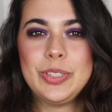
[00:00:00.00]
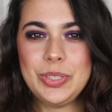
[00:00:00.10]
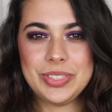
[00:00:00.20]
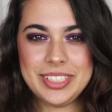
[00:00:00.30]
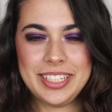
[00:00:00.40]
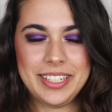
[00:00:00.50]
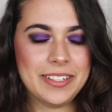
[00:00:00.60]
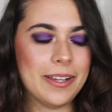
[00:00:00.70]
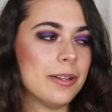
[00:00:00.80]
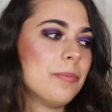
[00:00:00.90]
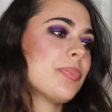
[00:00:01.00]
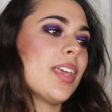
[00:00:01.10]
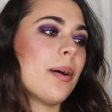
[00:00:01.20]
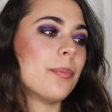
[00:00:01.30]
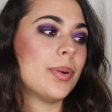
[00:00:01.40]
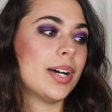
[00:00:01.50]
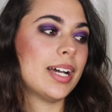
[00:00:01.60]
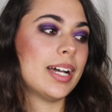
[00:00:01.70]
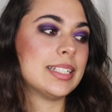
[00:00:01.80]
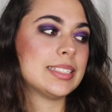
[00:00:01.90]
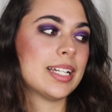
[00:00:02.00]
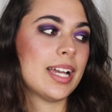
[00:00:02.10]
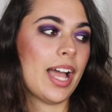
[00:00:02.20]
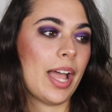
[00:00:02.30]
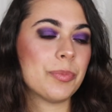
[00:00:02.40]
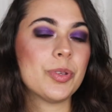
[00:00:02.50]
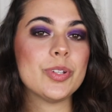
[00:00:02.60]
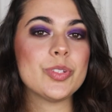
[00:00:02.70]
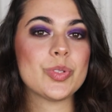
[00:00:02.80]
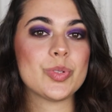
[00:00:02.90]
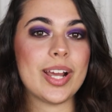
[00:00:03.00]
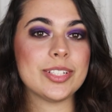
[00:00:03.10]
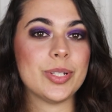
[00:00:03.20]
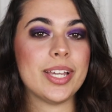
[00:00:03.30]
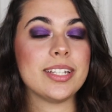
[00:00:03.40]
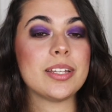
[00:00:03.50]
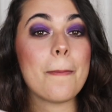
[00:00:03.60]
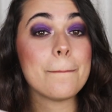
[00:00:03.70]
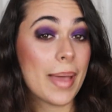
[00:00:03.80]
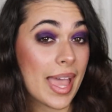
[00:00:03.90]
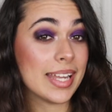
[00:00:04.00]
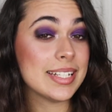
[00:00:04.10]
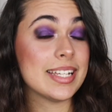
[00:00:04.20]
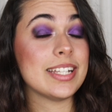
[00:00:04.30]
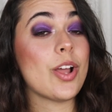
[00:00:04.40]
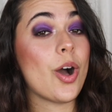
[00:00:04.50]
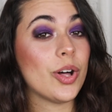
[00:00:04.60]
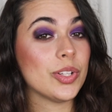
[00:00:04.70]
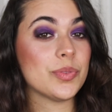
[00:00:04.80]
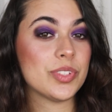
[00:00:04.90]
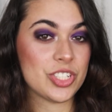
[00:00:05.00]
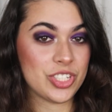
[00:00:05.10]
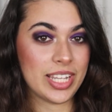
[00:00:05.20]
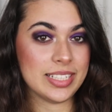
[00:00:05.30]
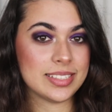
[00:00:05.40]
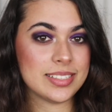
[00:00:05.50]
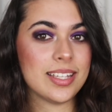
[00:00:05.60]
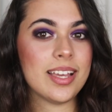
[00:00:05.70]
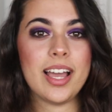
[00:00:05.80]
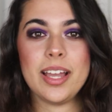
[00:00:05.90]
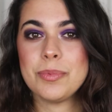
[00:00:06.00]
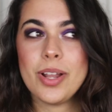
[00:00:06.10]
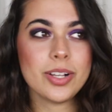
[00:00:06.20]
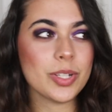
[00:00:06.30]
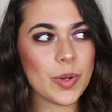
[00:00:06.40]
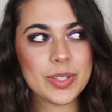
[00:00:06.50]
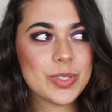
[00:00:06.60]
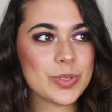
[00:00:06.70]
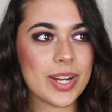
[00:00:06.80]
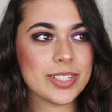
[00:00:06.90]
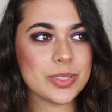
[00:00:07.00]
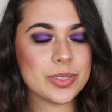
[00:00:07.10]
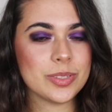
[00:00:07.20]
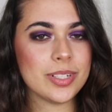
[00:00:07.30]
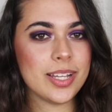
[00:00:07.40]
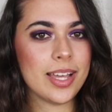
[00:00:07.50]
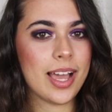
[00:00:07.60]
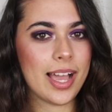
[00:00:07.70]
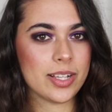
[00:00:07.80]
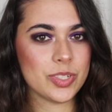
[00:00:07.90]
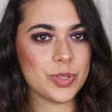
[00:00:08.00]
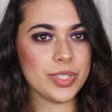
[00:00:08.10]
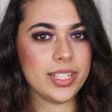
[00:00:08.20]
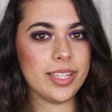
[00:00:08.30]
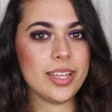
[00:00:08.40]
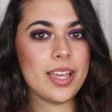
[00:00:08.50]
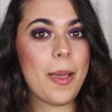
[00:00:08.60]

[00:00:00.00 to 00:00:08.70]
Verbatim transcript: use it, you know? But I'm going to try to hit pan in all of the shades. I'm not going to try to actually